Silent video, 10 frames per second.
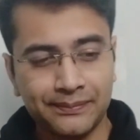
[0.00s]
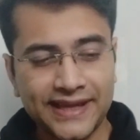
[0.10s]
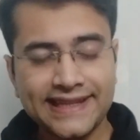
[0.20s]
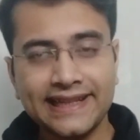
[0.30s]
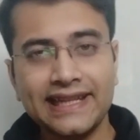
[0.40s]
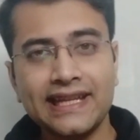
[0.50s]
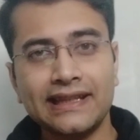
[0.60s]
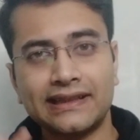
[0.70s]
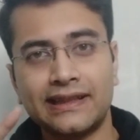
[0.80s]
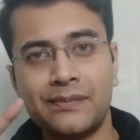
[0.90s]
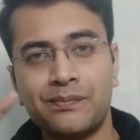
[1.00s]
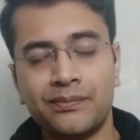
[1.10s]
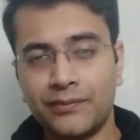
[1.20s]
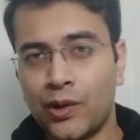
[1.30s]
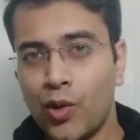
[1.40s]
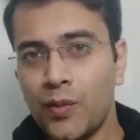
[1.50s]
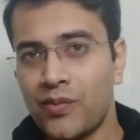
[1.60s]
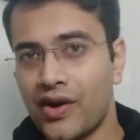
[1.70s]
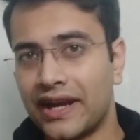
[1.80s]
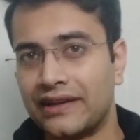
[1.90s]
Basically, the whole
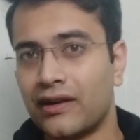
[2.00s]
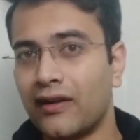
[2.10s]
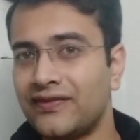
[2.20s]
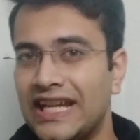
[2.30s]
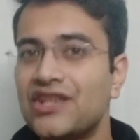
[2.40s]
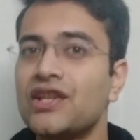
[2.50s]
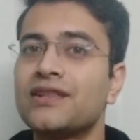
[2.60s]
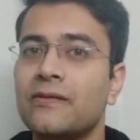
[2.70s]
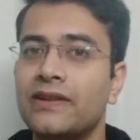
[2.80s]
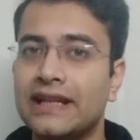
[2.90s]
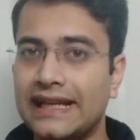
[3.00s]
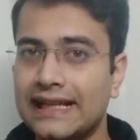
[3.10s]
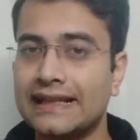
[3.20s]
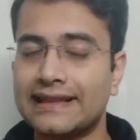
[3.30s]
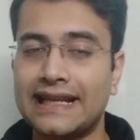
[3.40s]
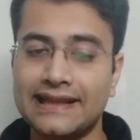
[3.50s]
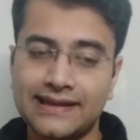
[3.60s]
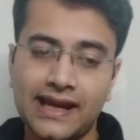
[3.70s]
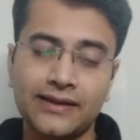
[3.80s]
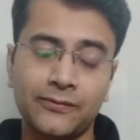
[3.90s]
point of teaching someone else is
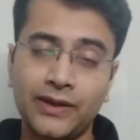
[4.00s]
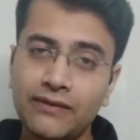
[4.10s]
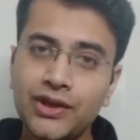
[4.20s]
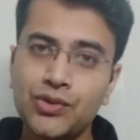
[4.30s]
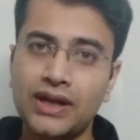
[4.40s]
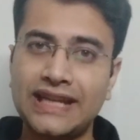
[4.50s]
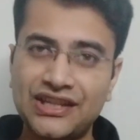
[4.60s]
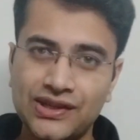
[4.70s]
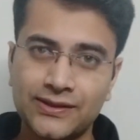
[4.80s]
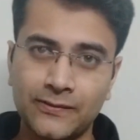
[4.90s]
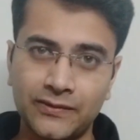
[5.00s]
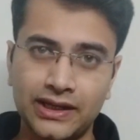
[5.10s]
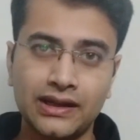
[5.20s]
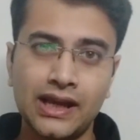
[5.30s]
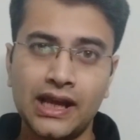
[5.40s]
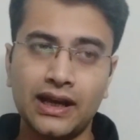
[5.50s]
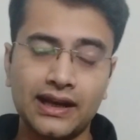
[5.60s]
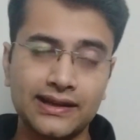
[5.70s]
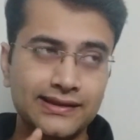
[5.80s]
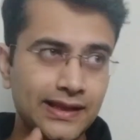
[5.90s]
that whenever you are teaching someone
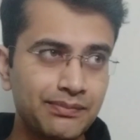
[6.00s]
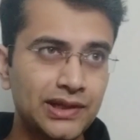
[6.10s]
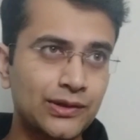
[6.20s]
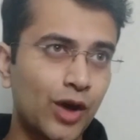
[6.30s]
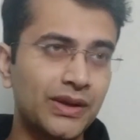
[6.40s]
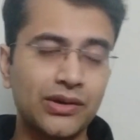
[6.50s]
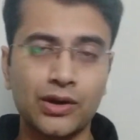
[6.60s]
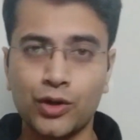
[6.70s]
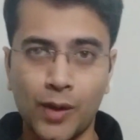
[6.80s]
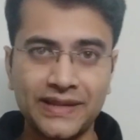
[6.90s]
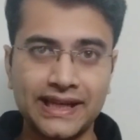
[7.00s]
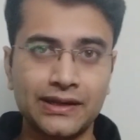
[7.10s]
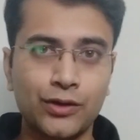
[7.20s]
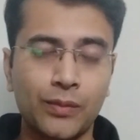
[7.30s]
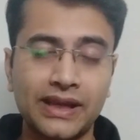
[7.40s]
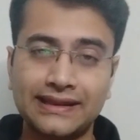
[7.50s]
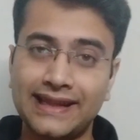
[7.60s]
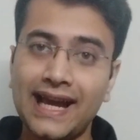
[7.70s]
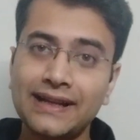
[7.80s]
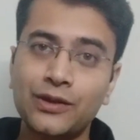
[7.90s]
a simple topic or a complicated topic,
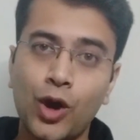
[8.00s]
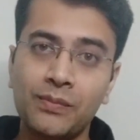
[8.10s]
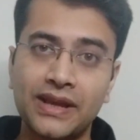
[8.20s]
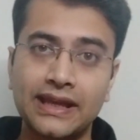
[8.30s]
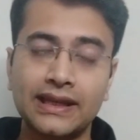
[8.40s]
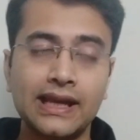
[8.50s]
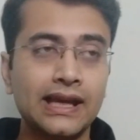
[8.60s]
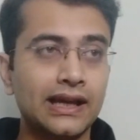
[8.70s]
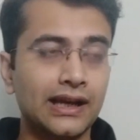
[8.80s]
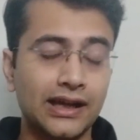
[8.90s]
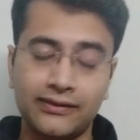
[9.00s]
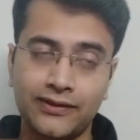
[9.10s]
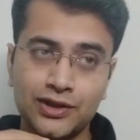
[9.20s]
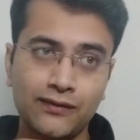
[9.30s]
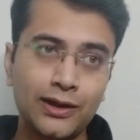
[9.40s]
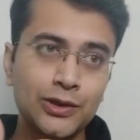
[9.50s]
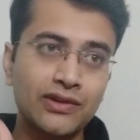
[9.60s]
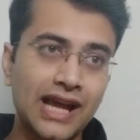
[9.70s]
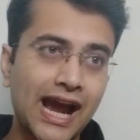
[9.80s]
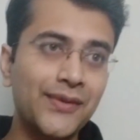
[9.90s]
that topic, first of all, you
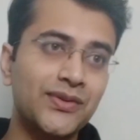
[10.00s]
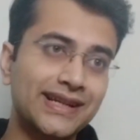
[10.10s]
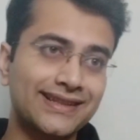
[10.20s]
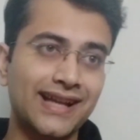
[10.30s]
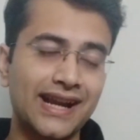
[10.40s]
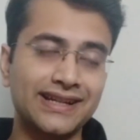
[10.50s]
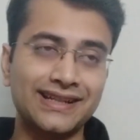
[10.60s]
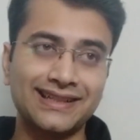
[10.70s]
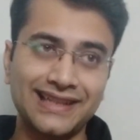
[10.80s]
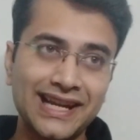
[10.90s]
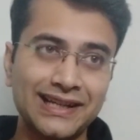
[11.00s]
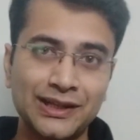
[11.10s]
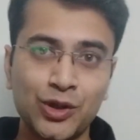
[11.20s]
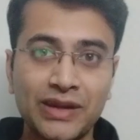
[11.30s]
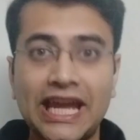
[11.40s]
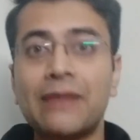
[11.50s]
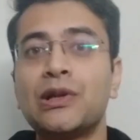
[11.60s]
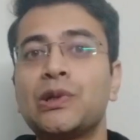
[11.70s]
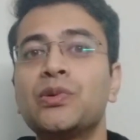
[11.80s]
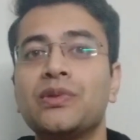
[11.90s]
will have to understand it clearly to be
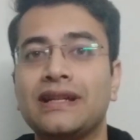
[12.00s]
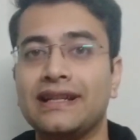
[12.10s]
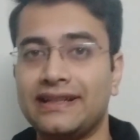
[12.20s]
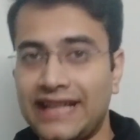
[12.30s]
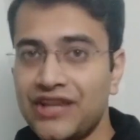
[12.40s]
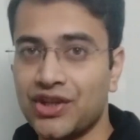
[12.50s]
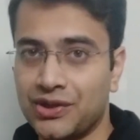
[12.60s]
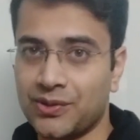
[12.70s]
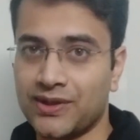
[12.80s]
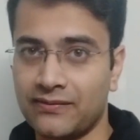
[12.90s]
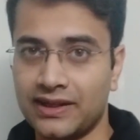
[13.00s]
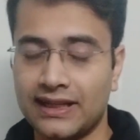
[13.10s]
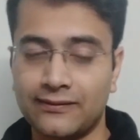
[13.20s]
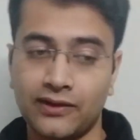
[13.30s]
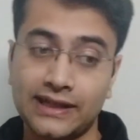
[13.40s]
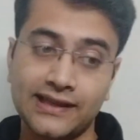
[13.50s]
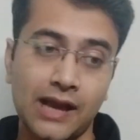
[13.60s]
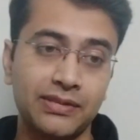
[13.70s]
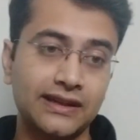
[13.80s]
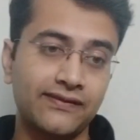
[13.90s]
able to teach it to someone else. For
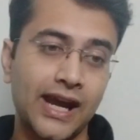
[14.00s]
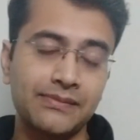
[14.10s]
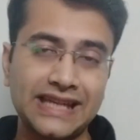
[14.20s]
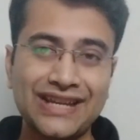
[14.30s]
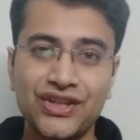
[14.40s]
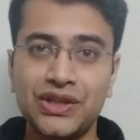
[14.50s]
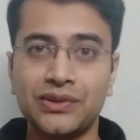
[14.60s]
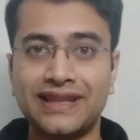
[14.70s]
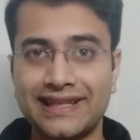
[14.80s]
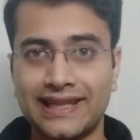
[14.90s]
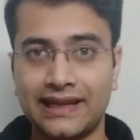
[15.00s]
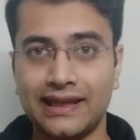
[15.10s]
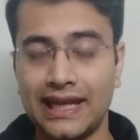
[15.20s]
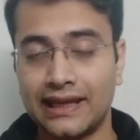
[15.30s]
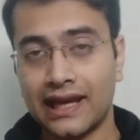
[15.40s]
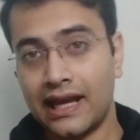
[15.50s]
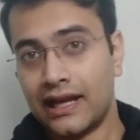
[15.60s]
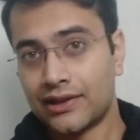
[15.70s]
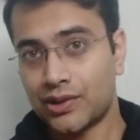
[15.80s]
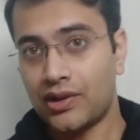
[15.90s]
example, if I'm teaching you this technique,
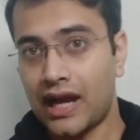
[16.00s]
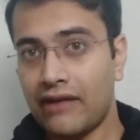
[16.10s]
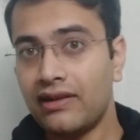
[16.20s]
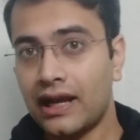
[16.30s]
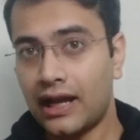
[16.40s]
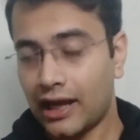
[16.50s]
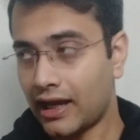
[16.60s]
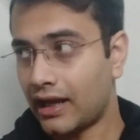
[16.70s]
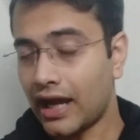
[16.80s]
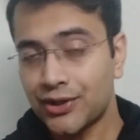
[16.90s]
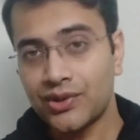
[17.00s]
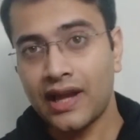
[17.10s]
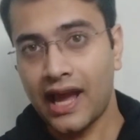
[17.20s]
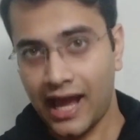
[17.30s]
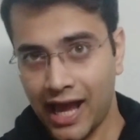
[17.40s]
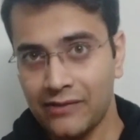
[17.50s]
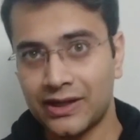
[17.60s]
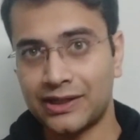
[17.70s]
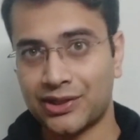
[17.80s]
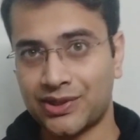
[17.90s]
so I should
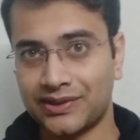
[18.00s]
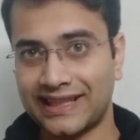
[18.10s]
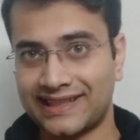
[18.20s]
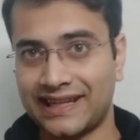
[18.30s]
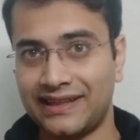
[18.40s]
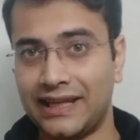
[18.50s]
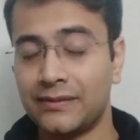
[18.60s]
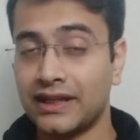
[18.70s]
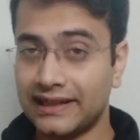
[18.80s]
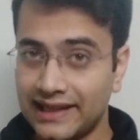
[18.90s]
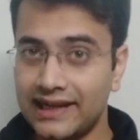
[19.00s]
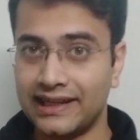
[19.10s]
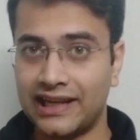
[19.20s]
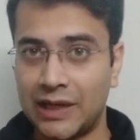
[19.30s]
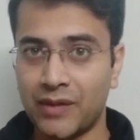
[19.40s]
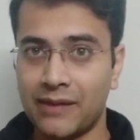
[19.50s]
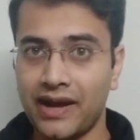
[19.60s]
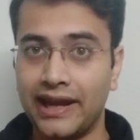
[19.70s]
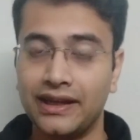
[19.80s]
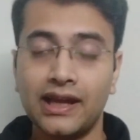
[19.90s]
have understood this technique clearly in my
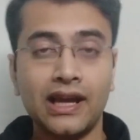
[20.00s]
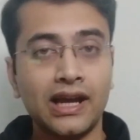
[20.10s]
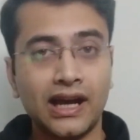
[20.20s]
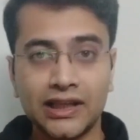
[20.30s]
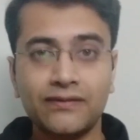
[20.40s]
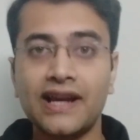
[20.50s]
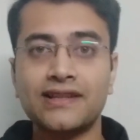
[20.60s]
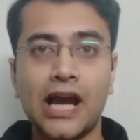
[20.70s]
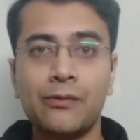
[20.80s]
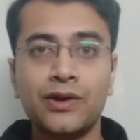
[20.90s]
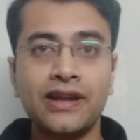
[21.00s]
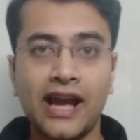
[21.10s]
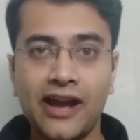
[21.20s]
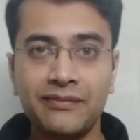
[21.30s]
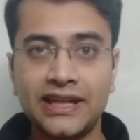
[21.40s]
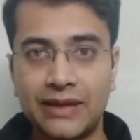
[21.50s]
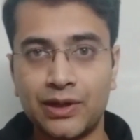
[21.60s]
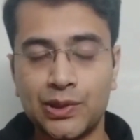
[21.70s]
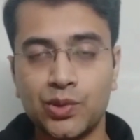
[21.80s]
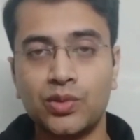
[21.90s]
mind. Otherwise, I wouldn't have been
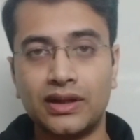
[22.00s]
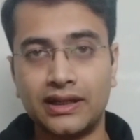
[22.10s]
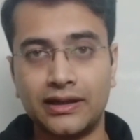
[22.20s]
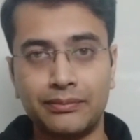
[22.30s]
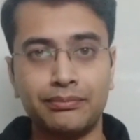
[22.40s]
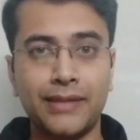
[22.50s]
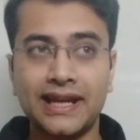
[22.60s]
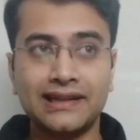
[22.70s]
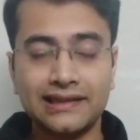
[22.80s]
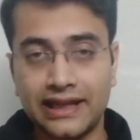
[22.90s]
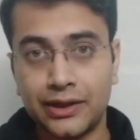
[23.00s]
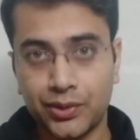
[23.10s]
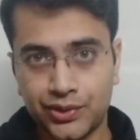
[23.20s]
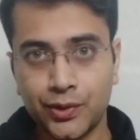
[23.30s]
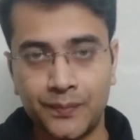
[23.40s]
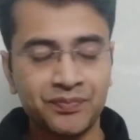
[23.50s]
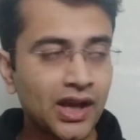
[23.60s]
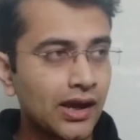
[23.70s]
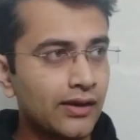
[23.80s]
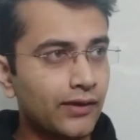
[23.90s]
able to make it clear to you.
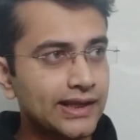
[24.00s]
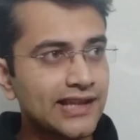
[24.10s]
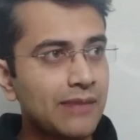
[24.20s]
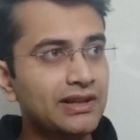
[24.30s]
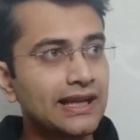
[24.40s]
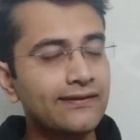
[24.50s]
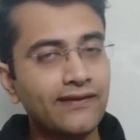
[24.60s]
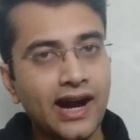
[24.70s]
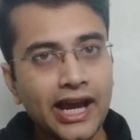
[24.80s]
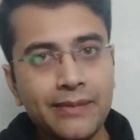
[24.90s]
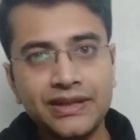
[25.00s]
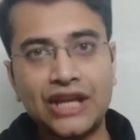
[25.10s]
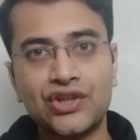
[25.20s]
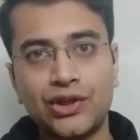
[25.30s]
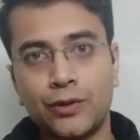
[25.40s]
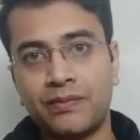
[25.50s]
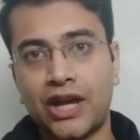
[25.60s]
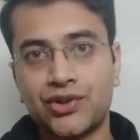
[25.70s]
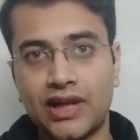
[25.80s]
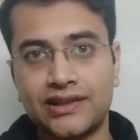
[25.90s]
For example, if I am teaching you
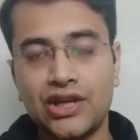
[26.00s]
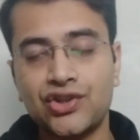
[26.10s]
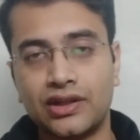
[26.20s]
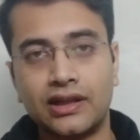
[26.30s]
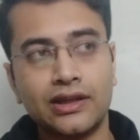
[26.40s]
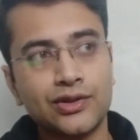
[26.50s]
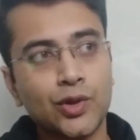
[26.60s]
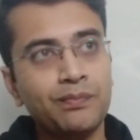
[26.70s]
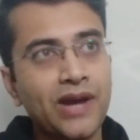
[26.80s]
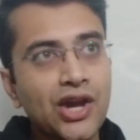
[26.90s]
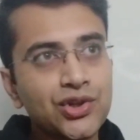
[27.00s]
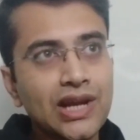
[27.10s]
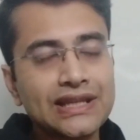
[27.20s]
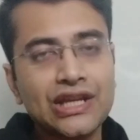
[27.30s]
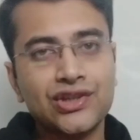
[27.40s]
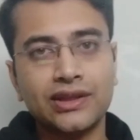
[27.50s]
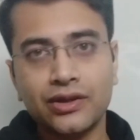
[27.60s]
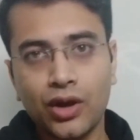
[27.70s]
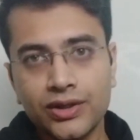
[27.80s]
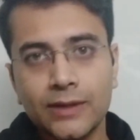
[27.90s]
pasteurization, so pasteurization,
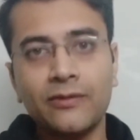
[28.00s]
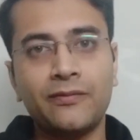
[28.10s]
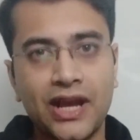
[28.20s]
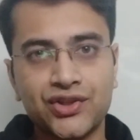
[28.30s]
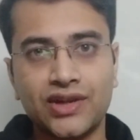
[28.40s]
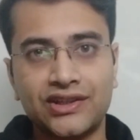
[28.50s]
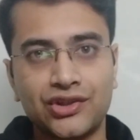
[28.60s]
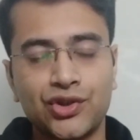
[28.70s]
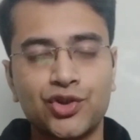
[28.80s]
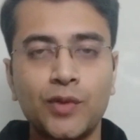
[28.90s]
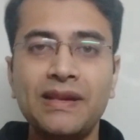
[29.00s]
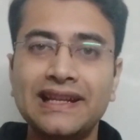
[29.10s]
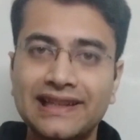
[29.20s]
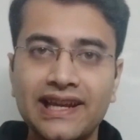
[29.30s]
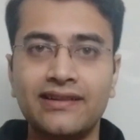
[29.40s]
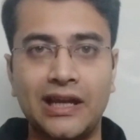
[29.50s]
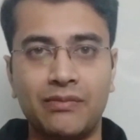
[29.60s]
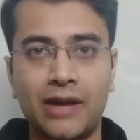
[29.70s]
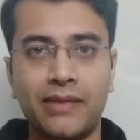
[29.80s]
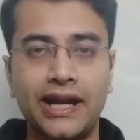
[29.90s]
the concept of pasteurization should be clear in
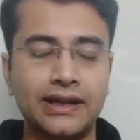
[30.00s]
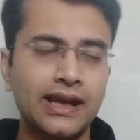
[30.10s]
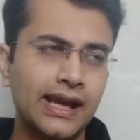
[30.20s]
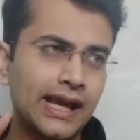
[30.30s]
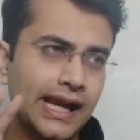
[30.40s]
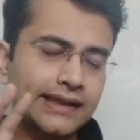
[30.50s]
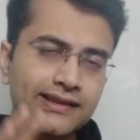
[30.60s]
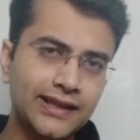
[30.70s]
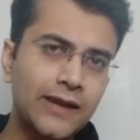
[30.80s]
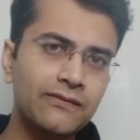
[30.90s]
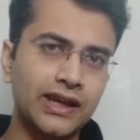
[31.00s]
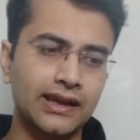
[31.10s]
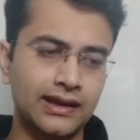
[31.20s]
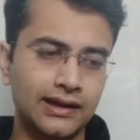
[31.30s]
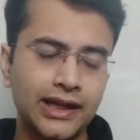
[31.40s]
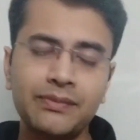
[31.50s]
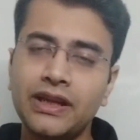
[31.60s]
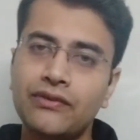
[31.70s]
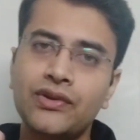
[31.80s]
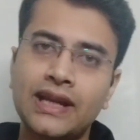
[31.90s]
my mind. In the same way, let me
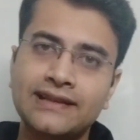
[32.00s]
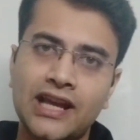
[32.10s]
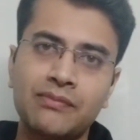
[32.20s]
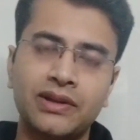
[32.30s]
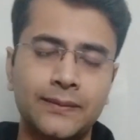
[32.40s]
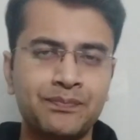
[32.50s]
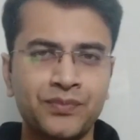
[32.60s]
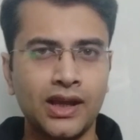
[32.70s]
give you an example.